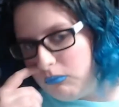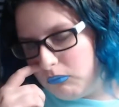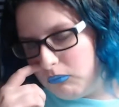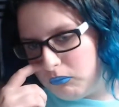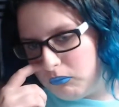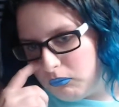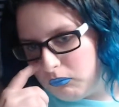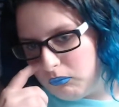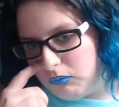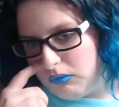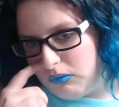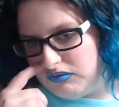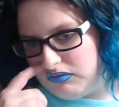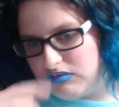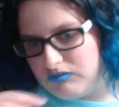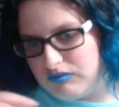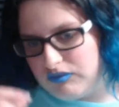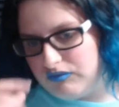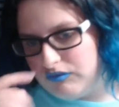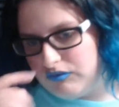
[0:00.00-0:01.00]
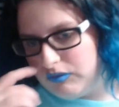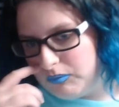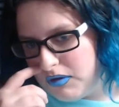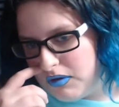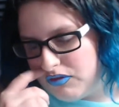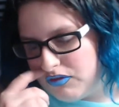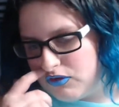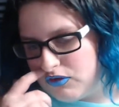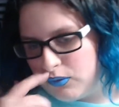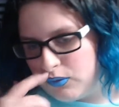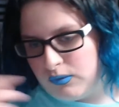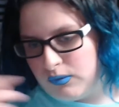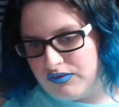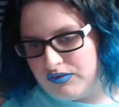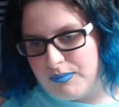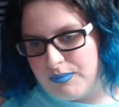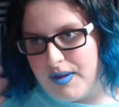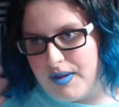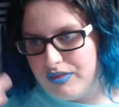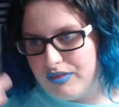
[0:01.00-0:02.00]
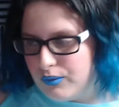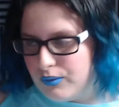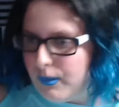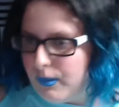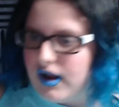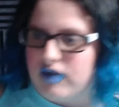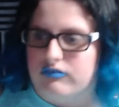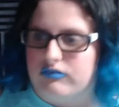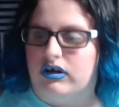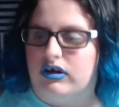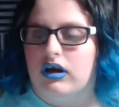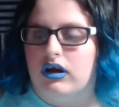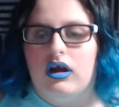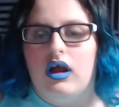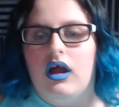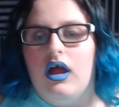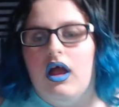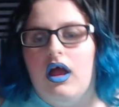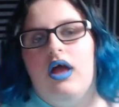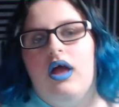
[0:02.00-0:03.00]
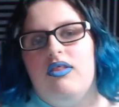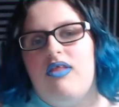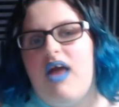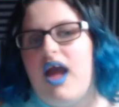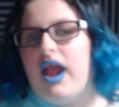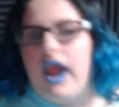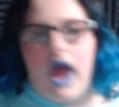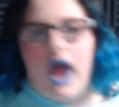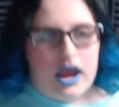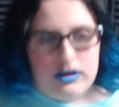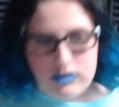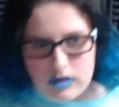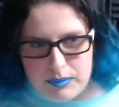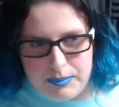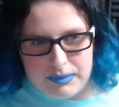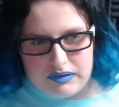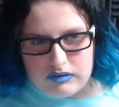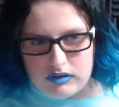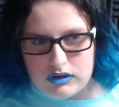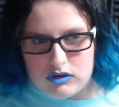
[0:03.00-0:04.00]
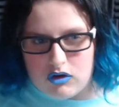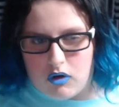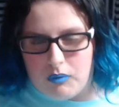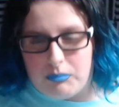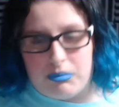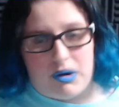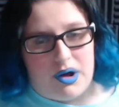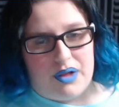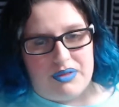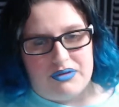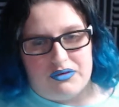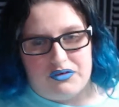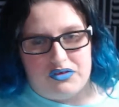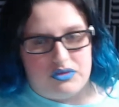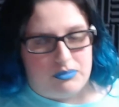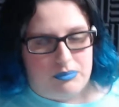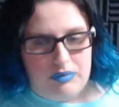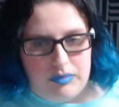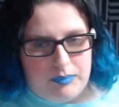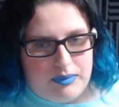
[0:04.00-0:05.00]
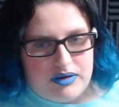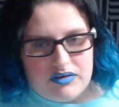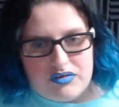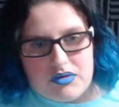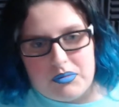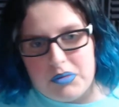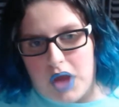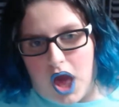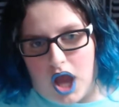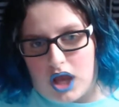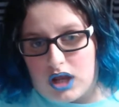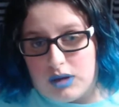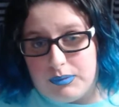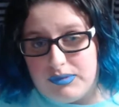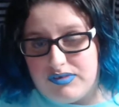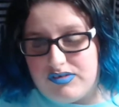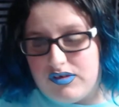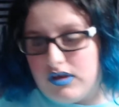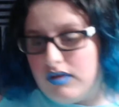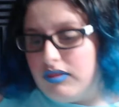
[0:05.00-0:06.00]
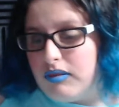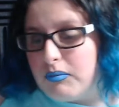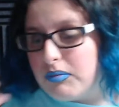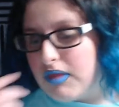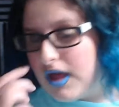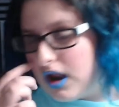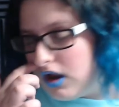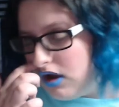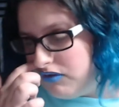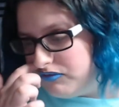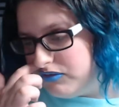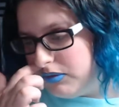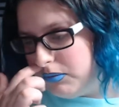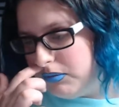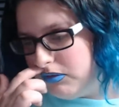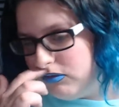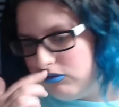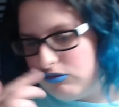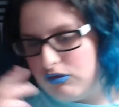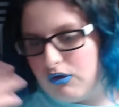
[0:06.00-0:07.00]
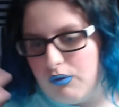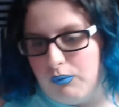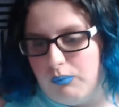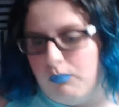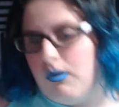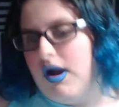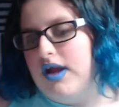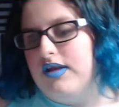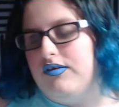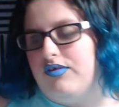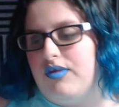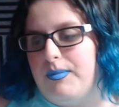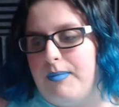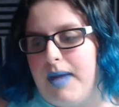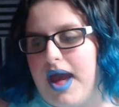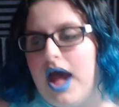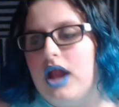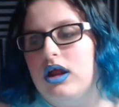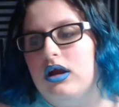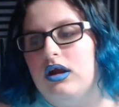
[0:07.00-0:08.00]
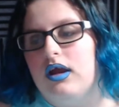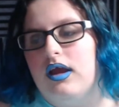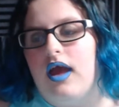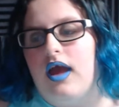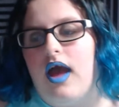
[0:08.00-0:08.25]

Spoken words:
once every few months or once a month or whatever, then I typically don't bother, simply because I'm not going to be seeing them that often. So why does it matter?